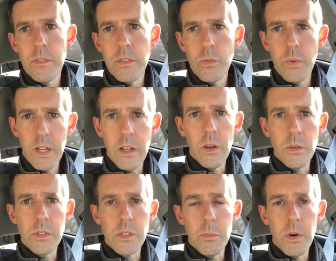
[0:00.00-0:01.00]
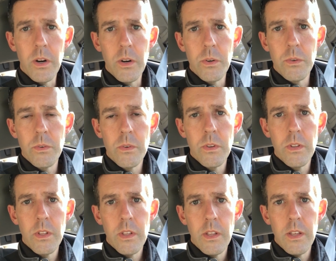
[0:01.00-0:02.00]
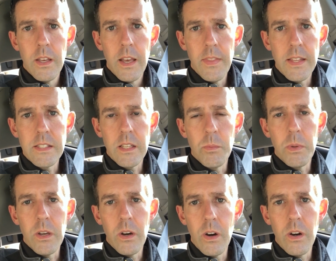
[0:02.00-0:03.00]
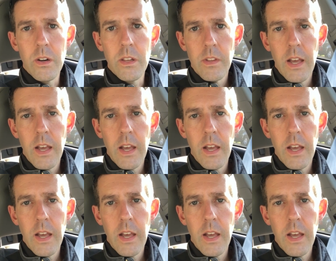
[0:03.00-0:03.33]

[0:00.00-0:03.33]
Rick goes tomorrow, and that's going to be hard.